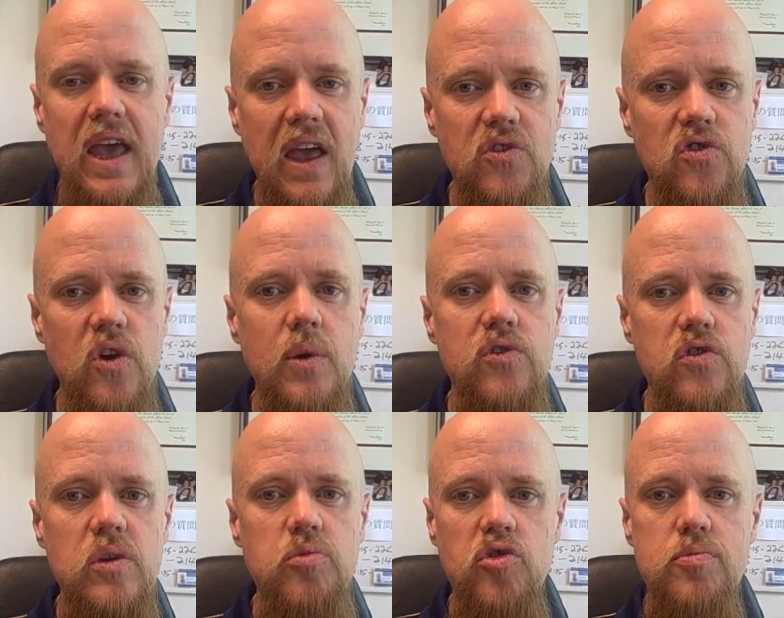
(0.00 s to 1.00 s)
And so it
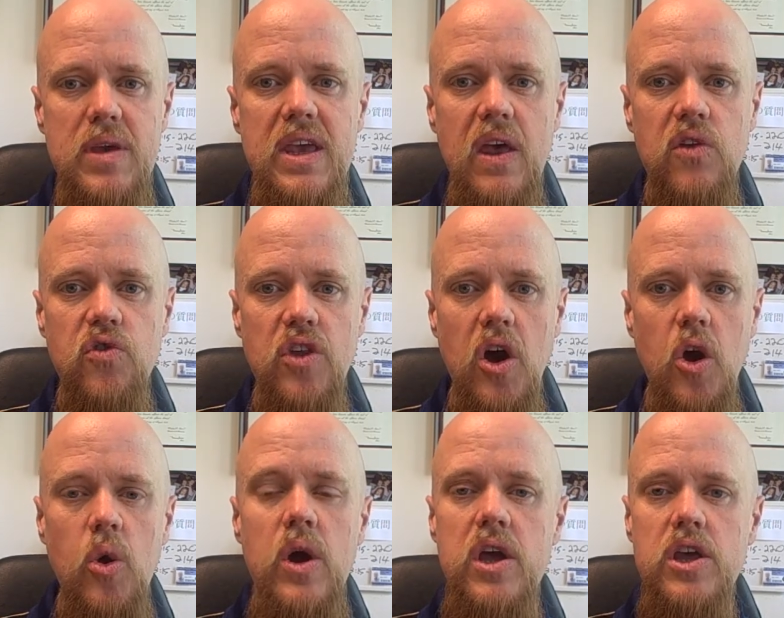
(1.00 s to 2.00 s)
seems to me as
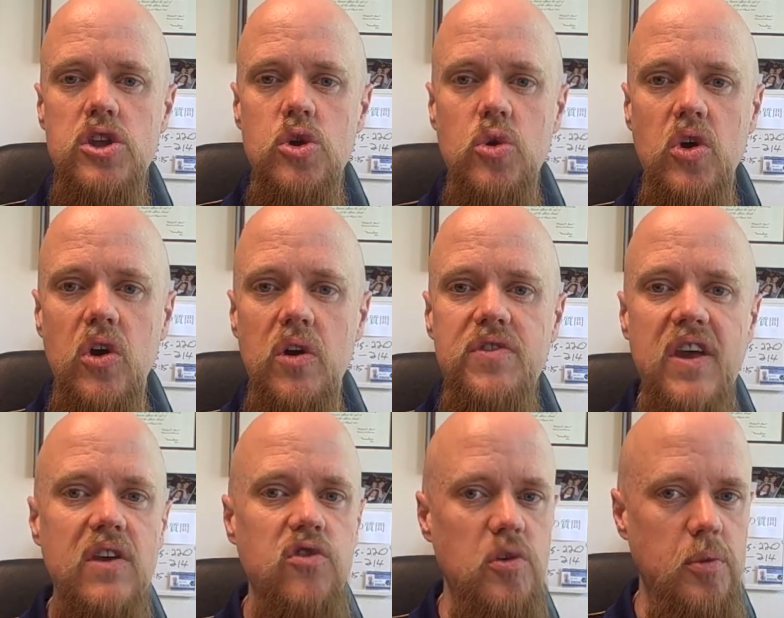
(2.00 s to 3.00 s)
though you could
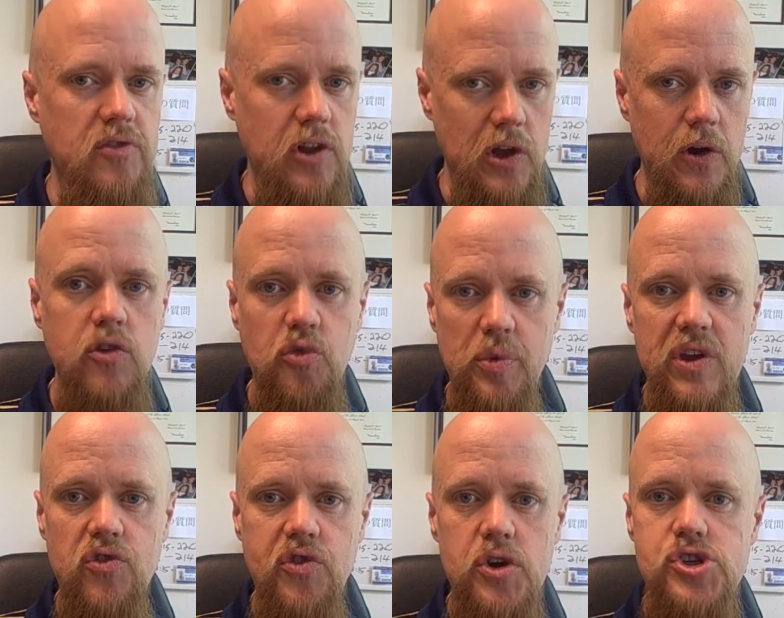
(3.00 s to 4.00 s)
take some of Clark's
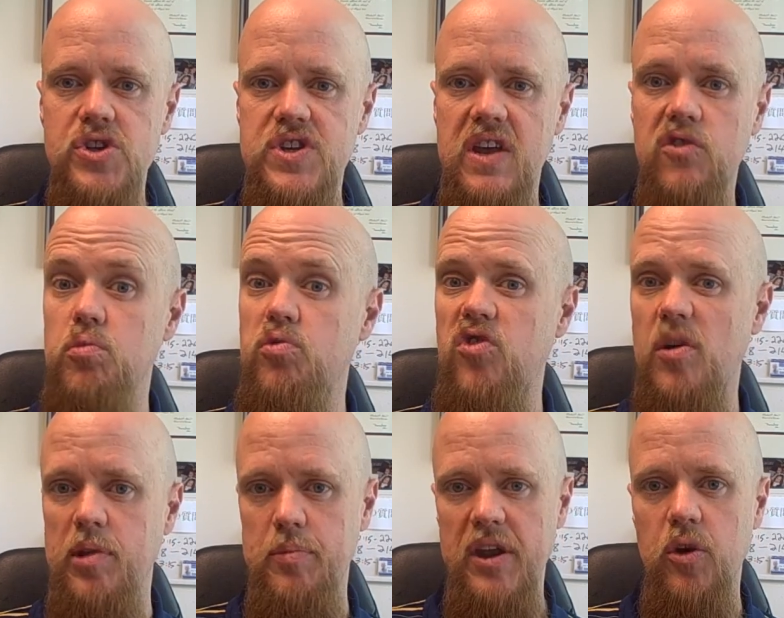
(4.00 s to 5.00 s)
research and take some
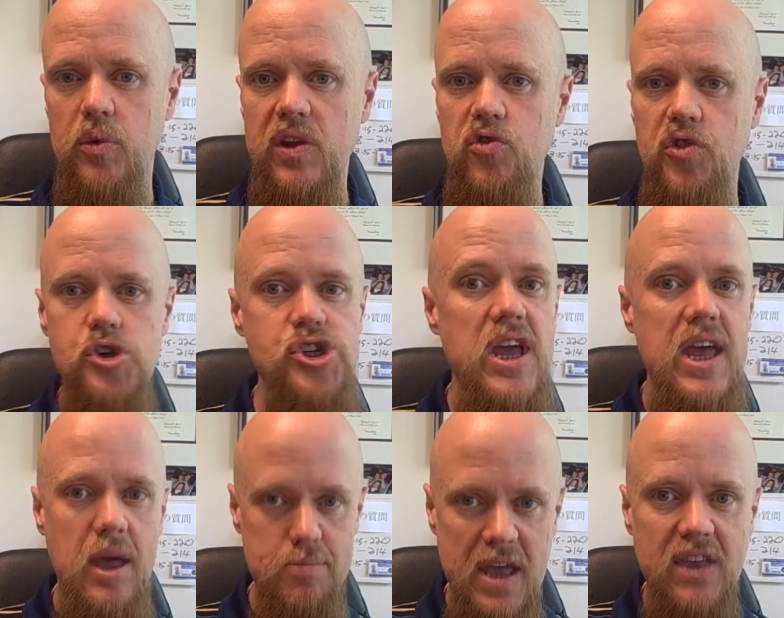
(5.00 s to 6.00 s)
supplemental research
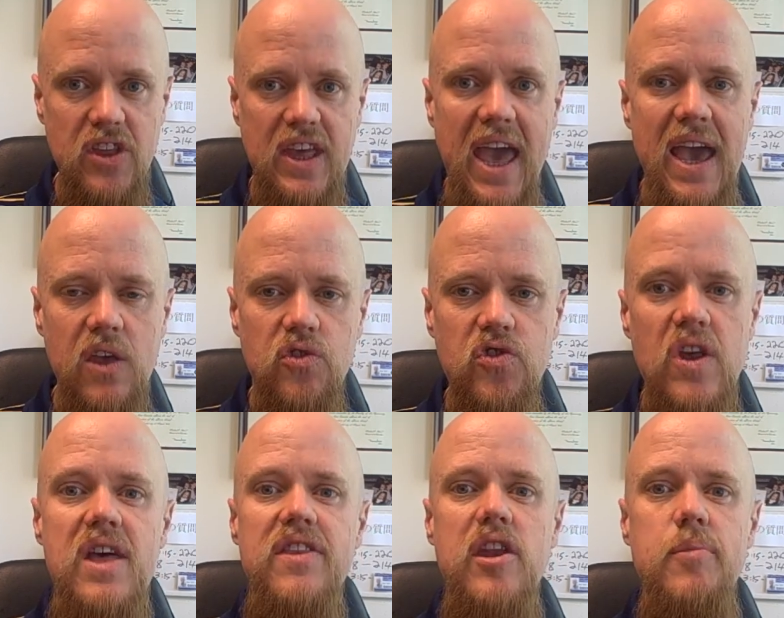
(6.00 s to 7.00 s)
and make the case
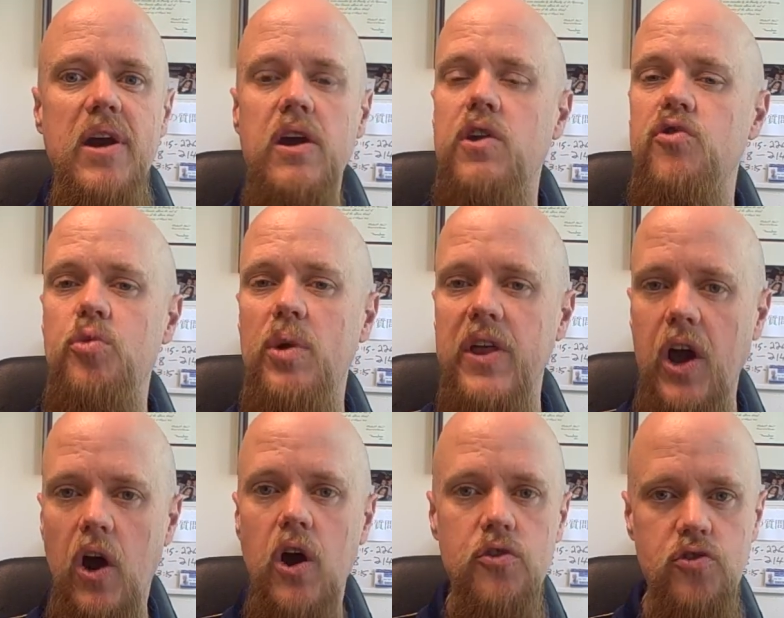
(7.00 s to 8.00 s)
that Americans really
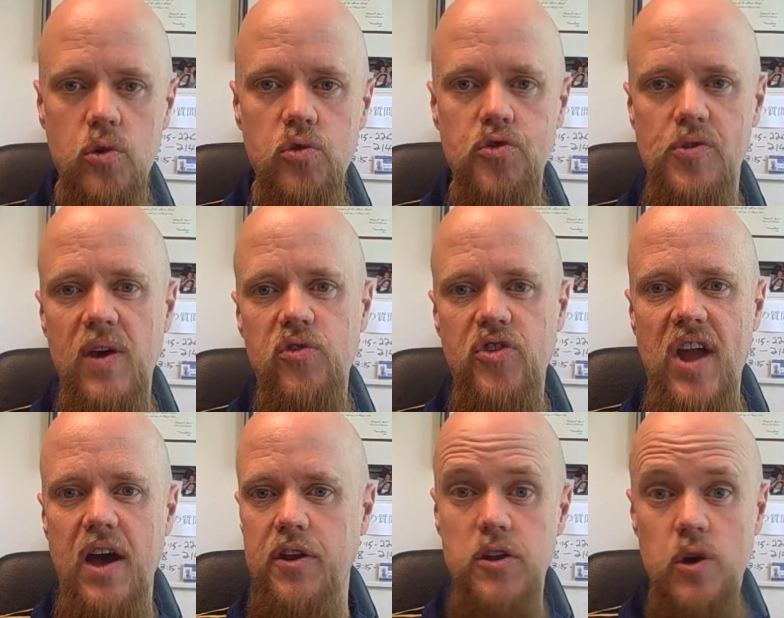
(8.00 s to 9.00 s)
are too stressed
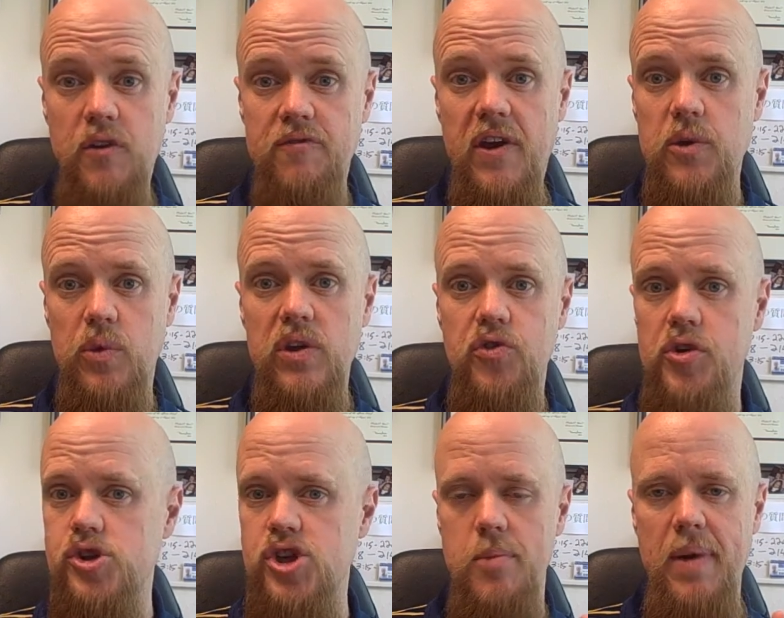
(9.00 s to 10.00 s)
out. And you can find
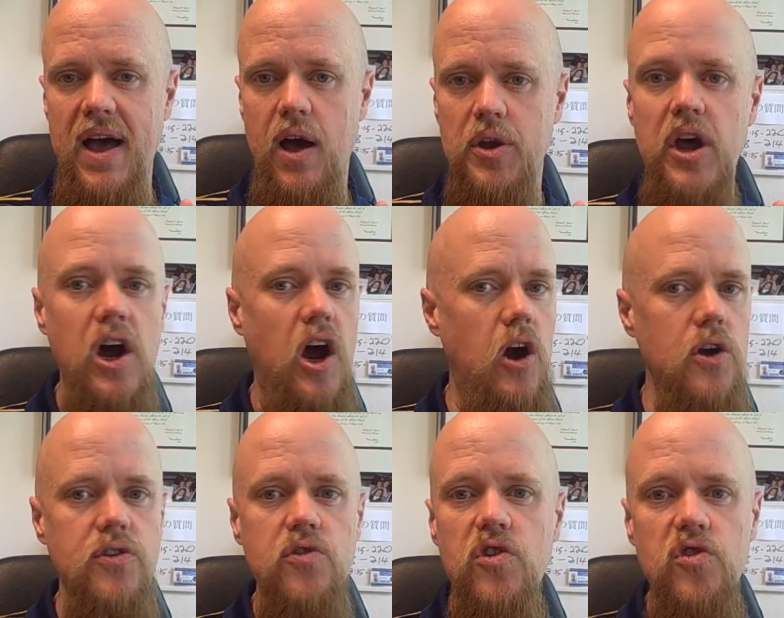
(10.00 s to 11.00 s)
research about heart
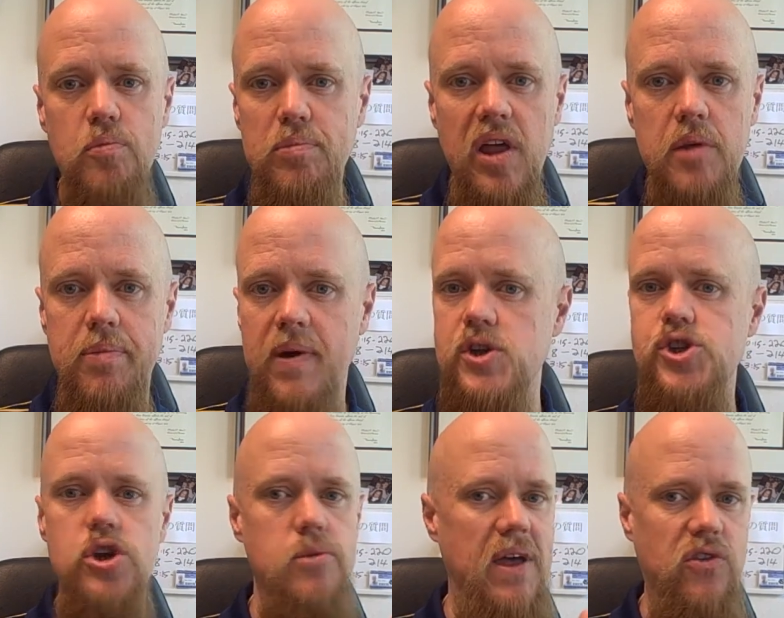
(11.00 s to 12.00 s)
disease and blood
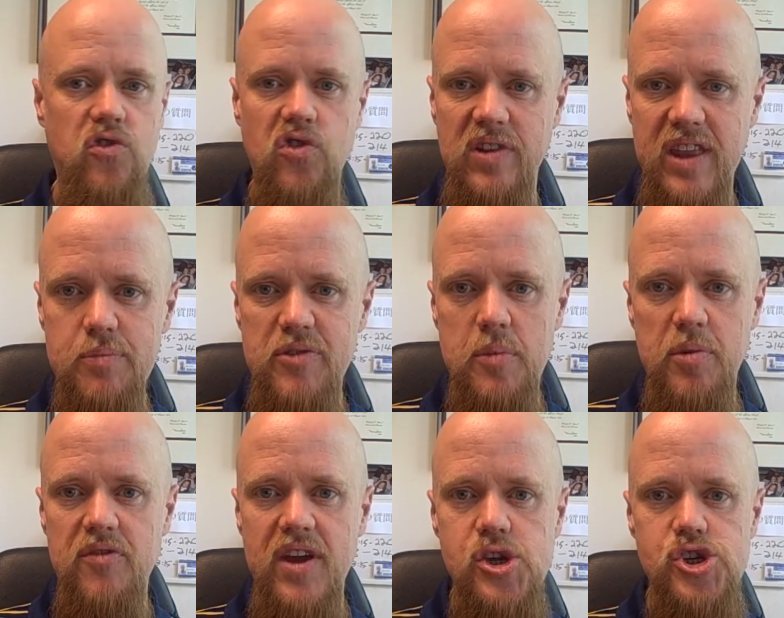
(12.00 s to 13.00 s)
pressure, about sleep
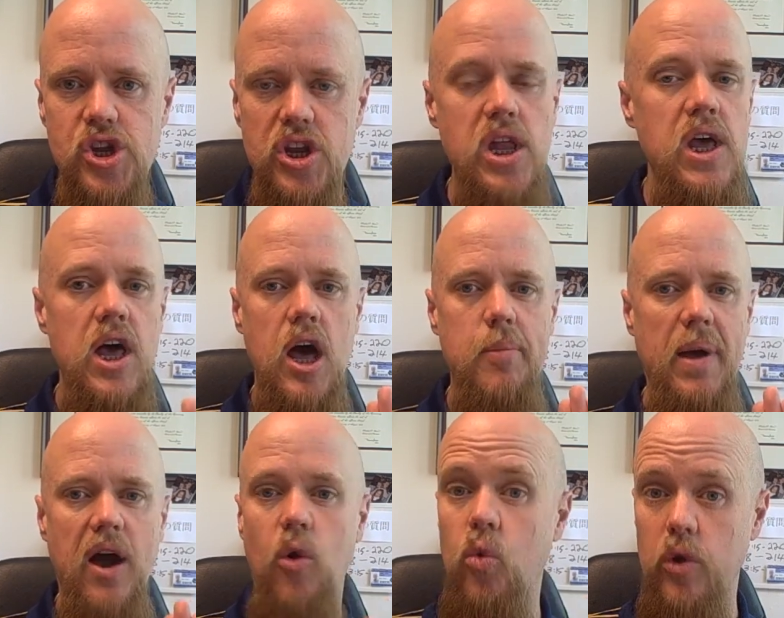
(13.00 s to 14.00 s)
deprivation,
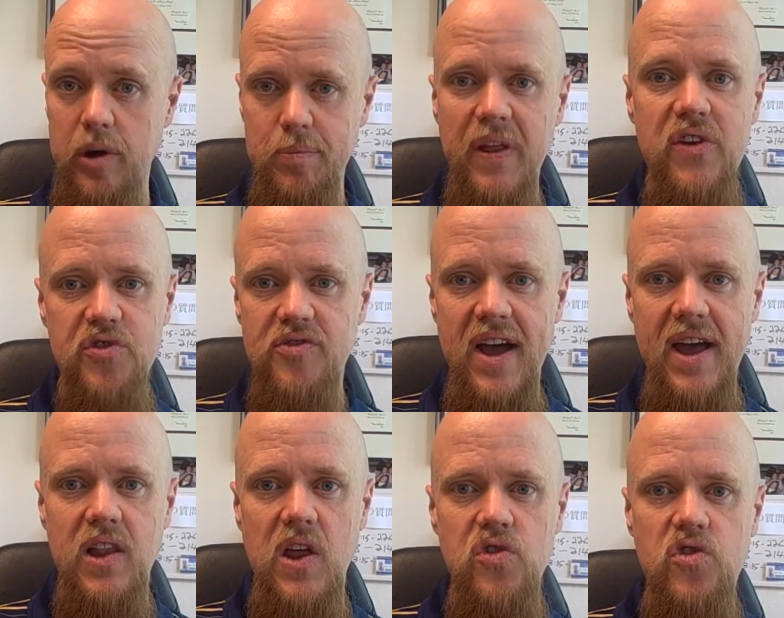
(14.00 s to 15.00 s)
about workplace
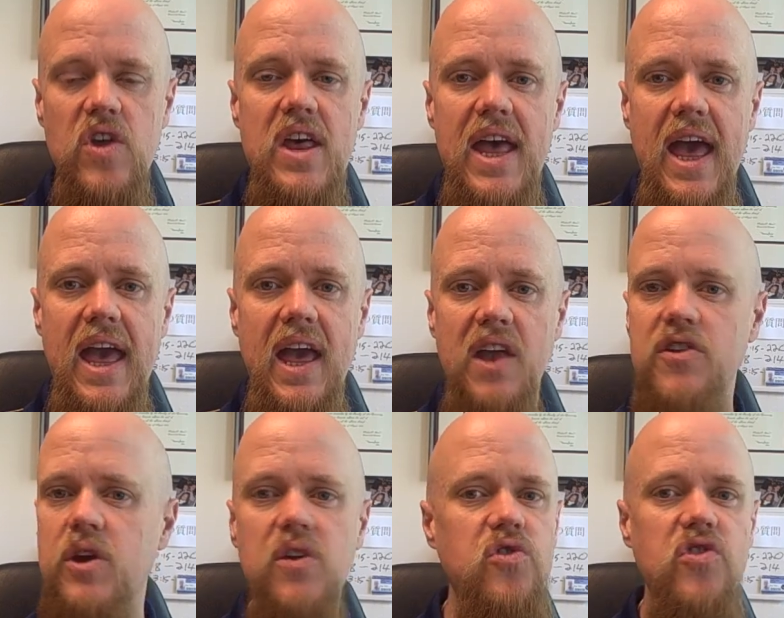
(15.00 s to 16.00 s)
violence, and
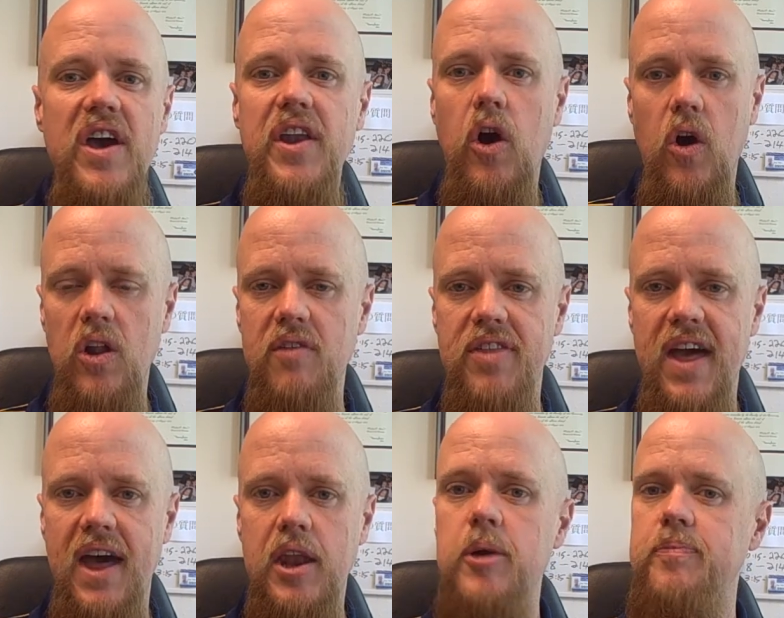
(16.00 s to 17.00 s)
you could cite all of
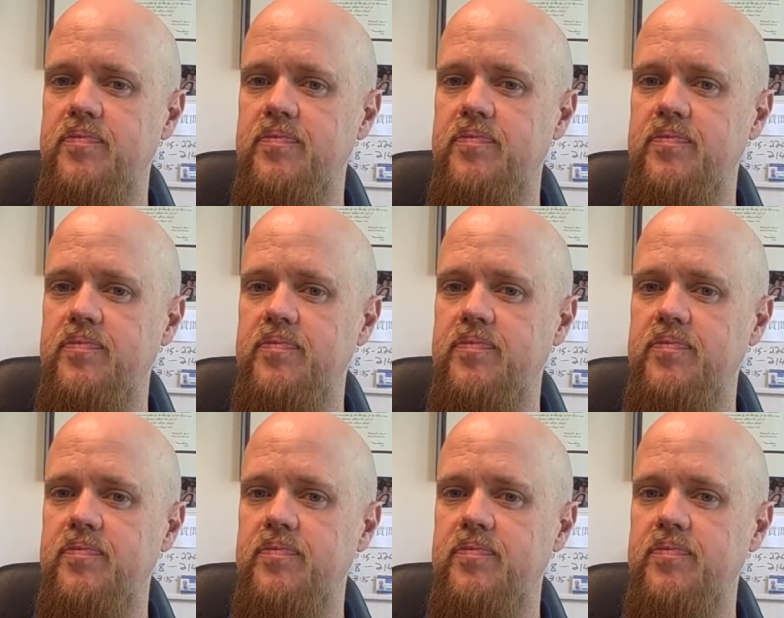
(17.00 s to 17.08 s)
that.